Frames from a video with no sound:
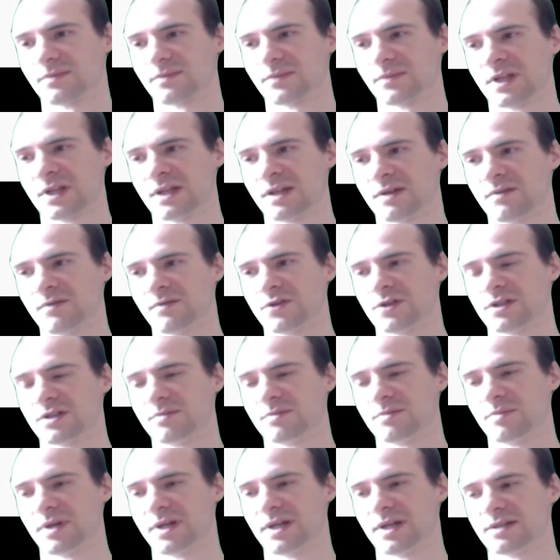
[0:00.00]
Yeah, once he
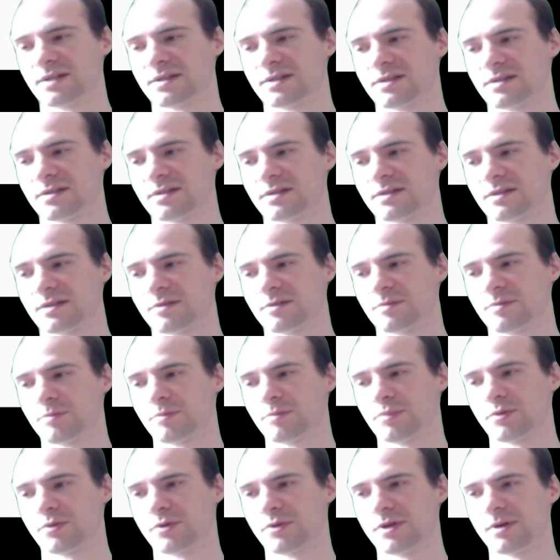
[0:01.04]
bets, it's
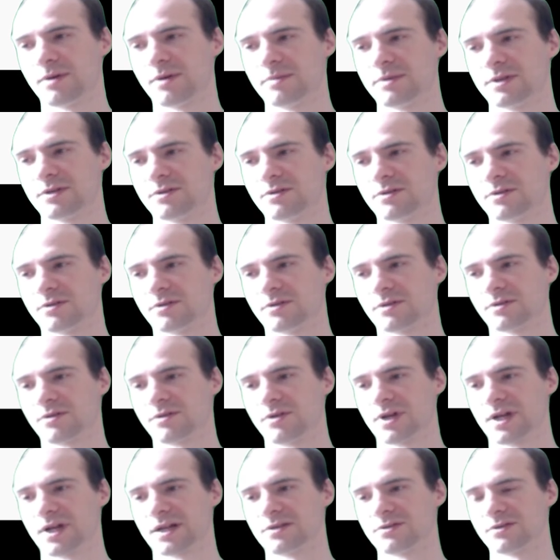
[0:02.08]
probably
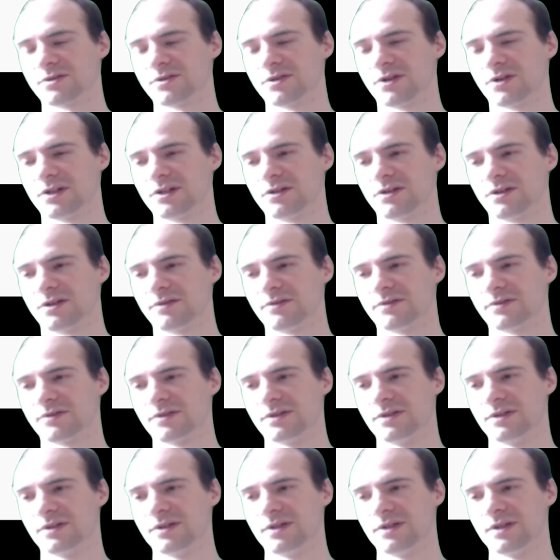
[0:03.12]
correct to call it off.
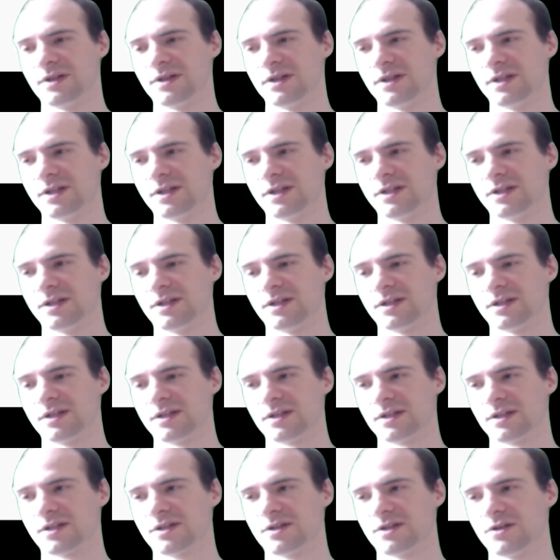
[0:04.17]

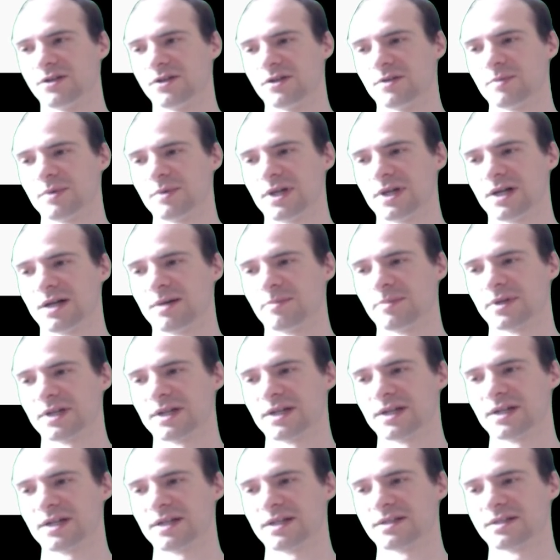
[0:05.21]
He could be up
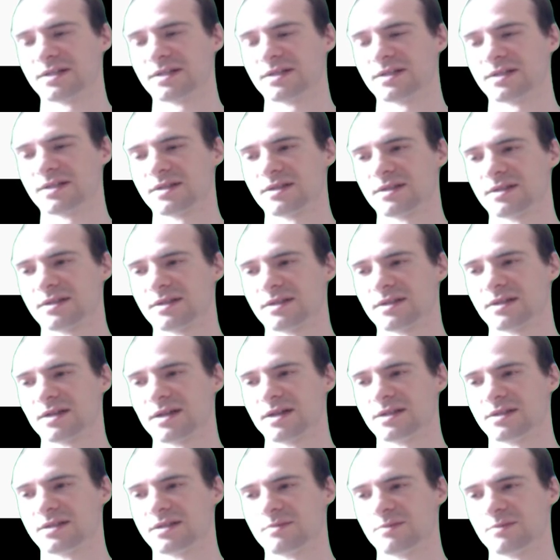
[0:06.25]
against
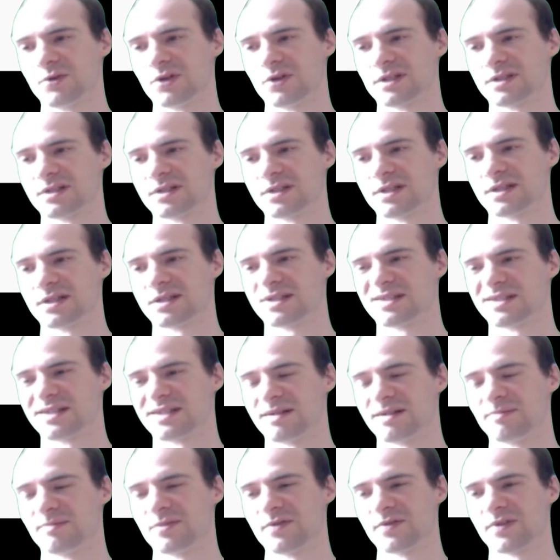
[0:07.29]
a smaller set
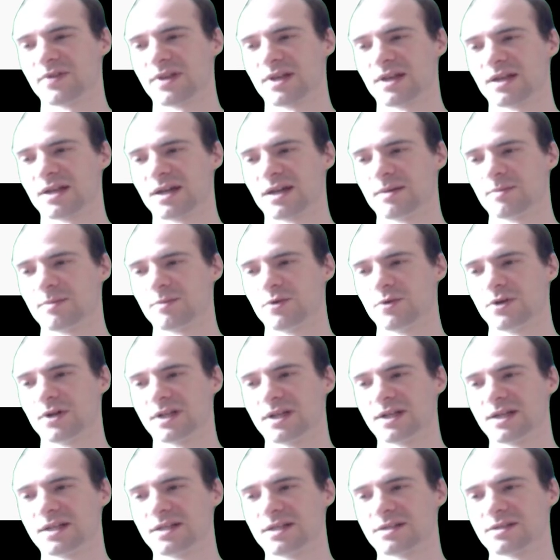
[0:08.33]
some of the time or
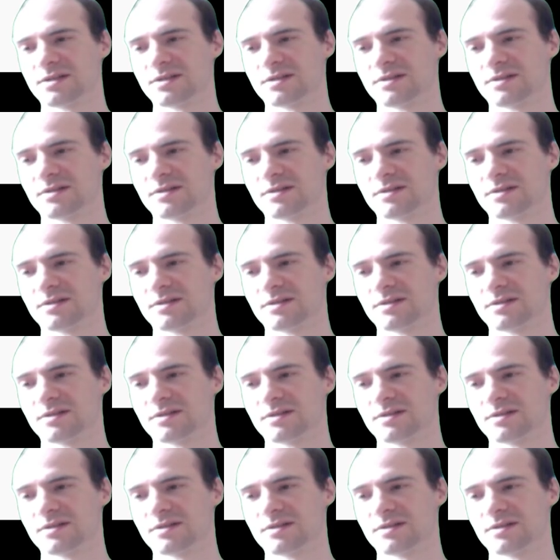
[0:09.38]
against